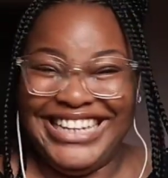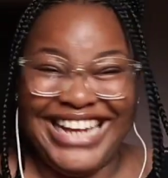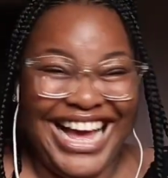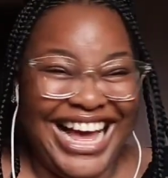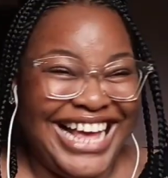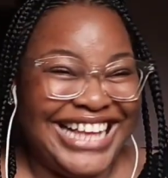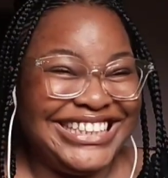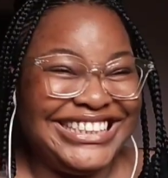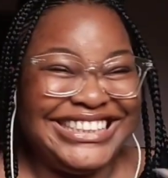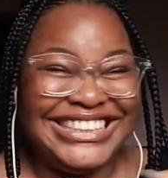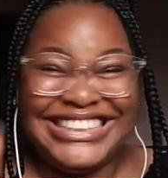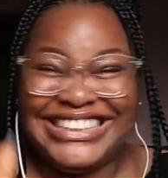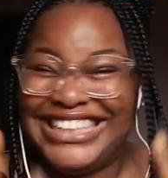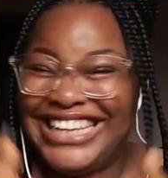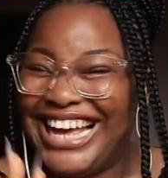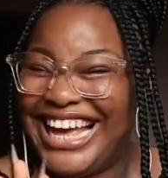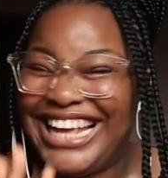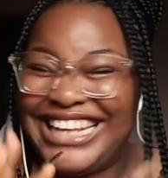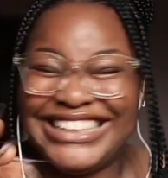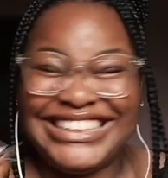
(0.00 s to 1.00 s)
Yes,
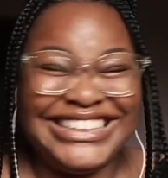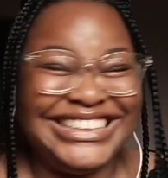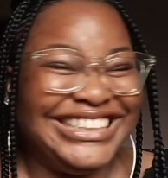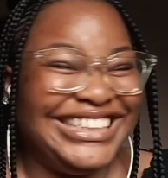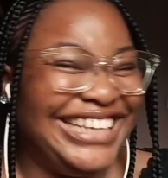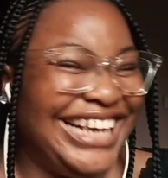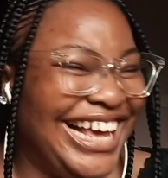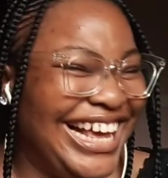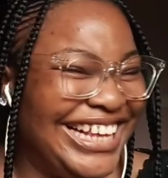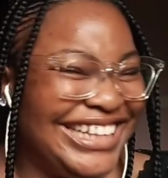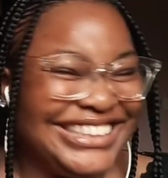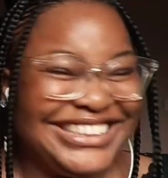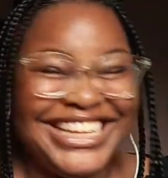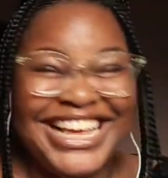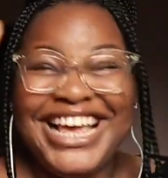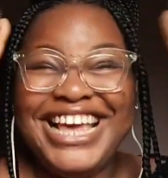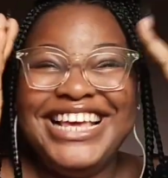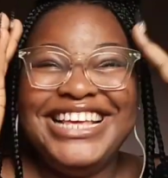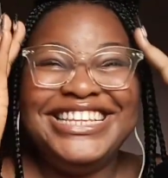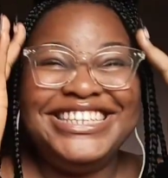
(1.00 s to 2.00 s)
yes,
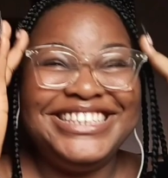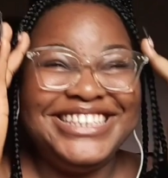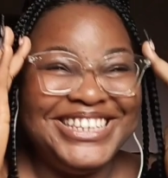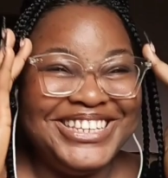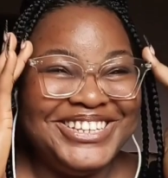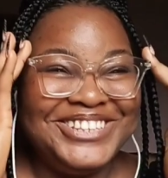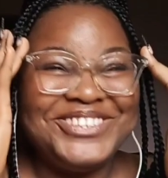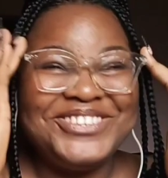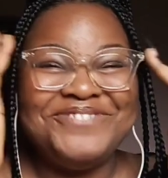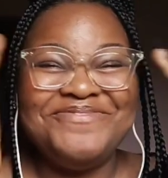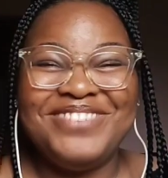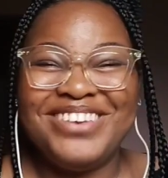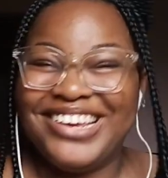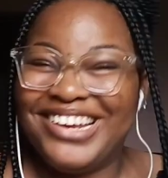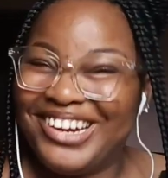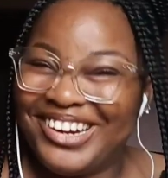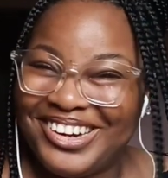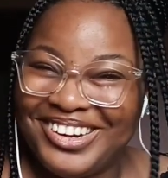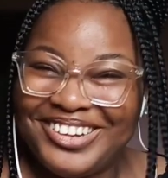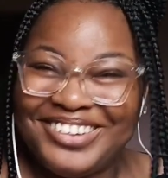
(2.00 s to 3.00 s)
yes. Sing to
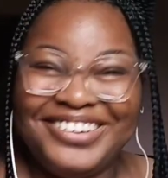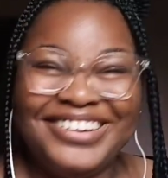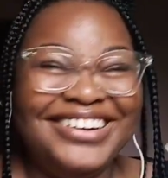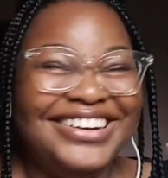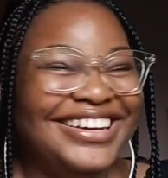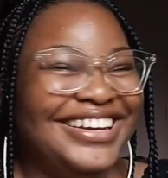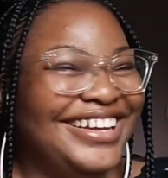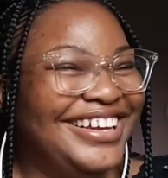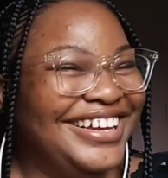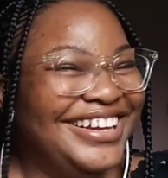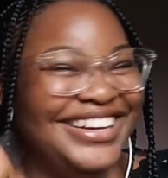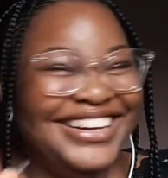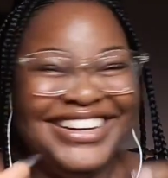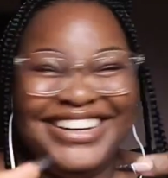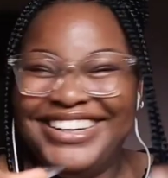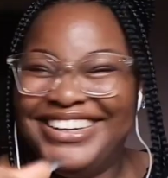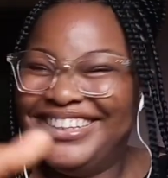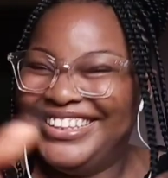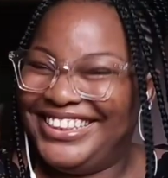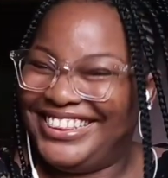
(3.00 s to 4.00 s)
me, girl.
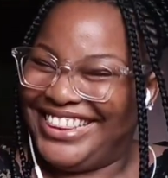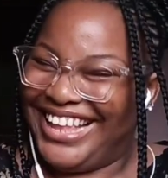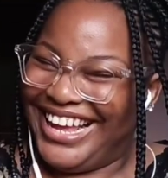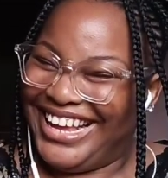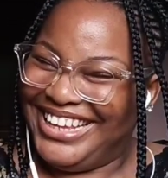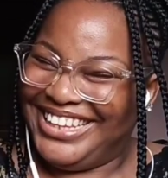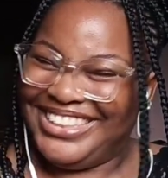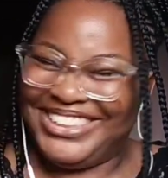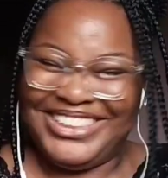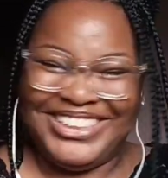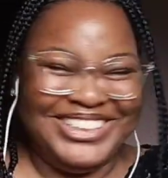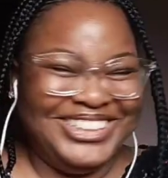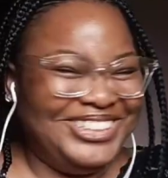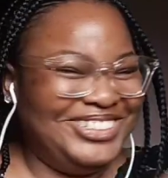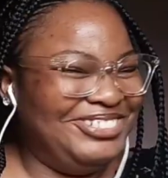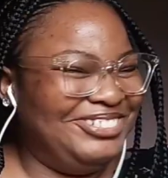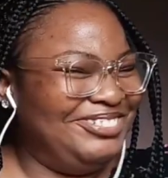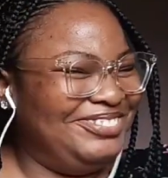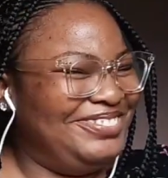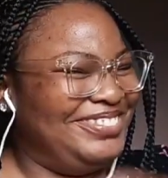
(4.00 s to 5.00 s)
Thank
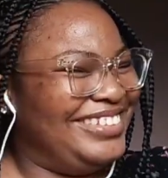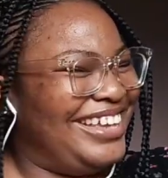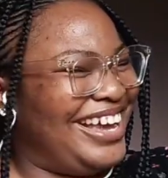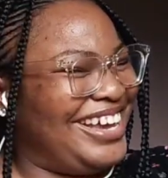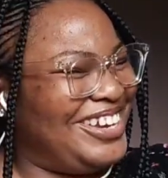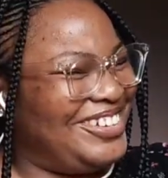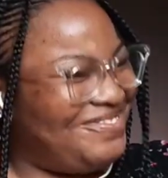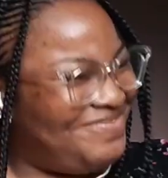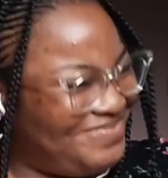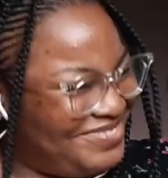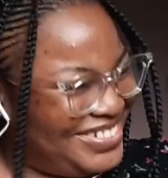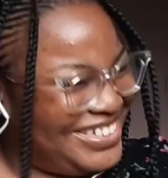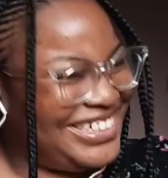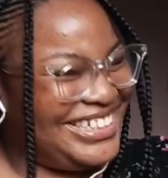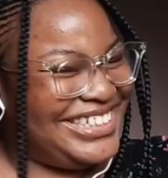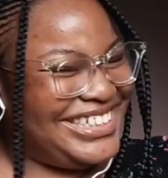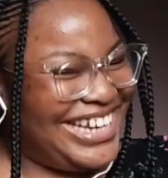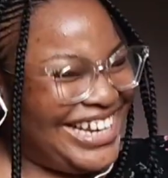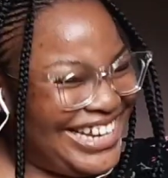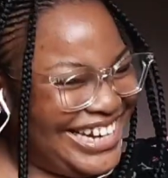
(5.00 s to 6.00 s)
you. I
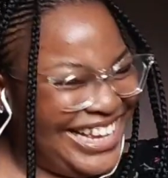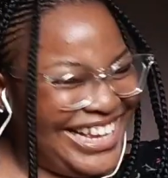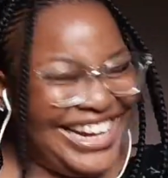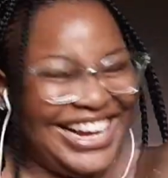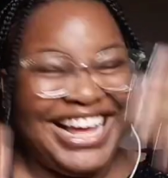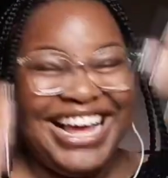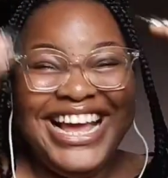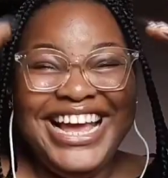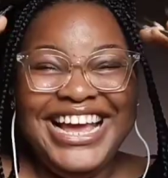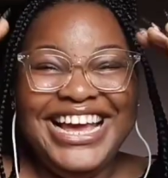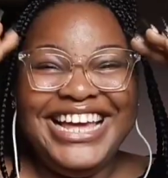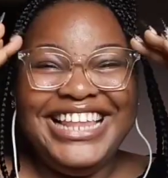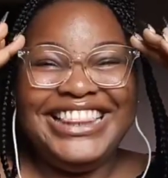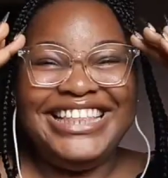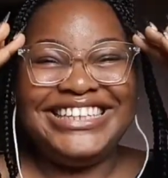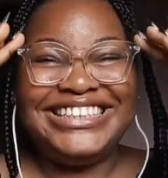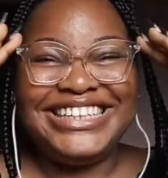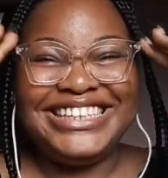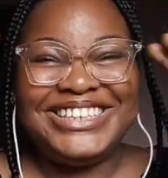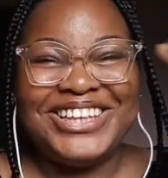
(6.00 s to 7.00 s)
appreciate it.
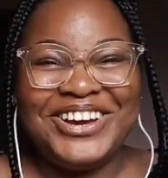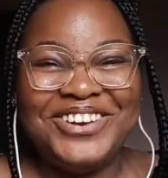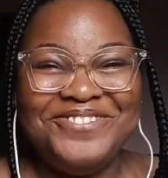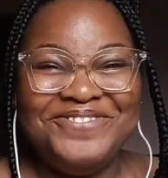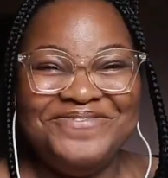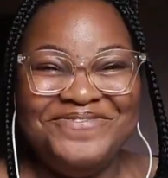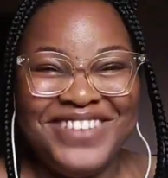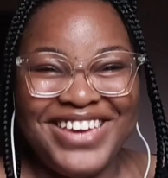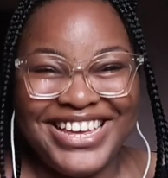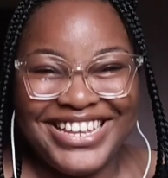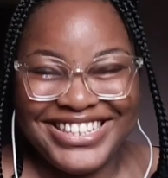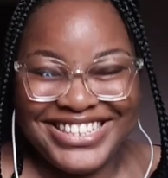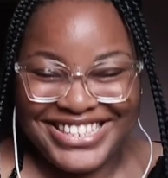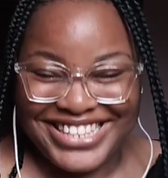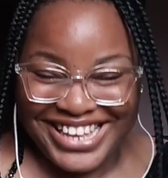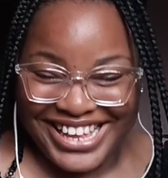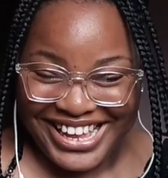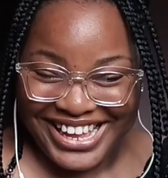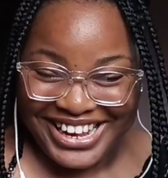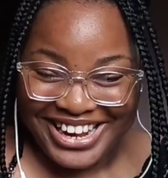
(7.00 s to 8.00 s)
This is
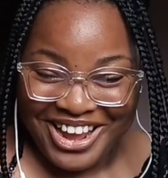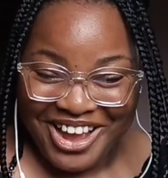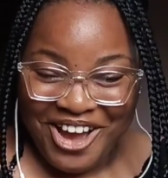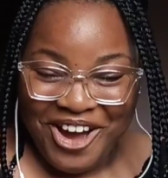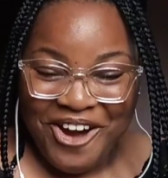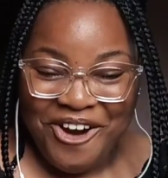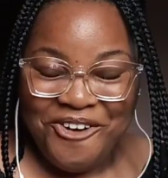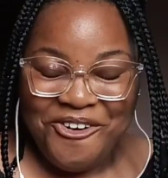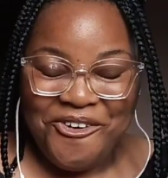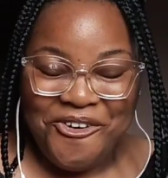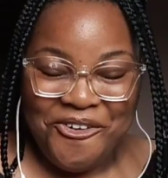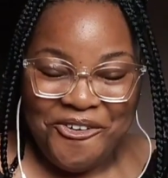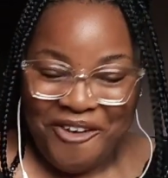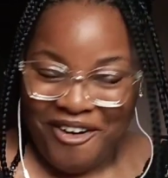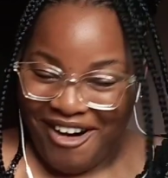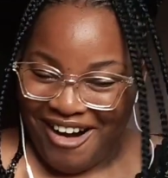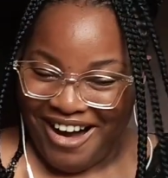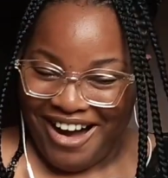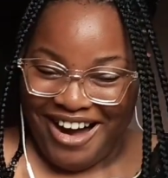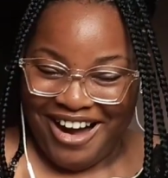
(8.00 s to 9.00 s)
amazing.
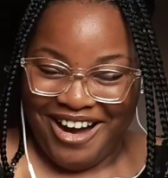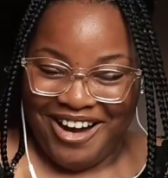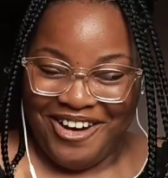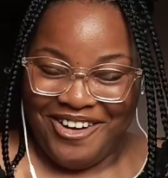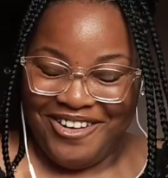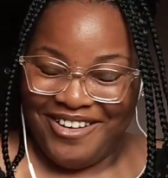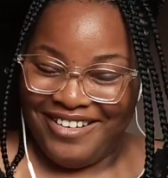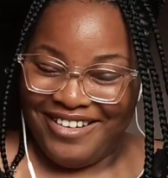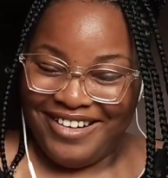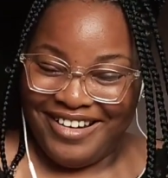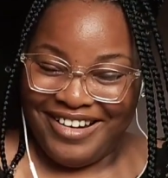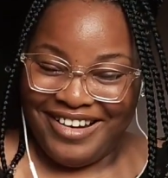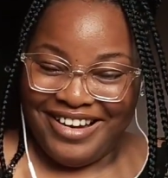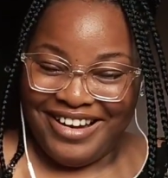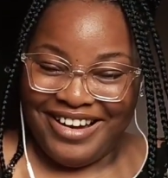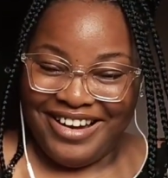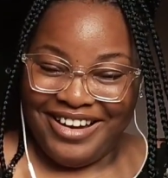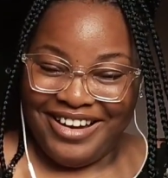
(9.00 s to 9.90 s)
Wow.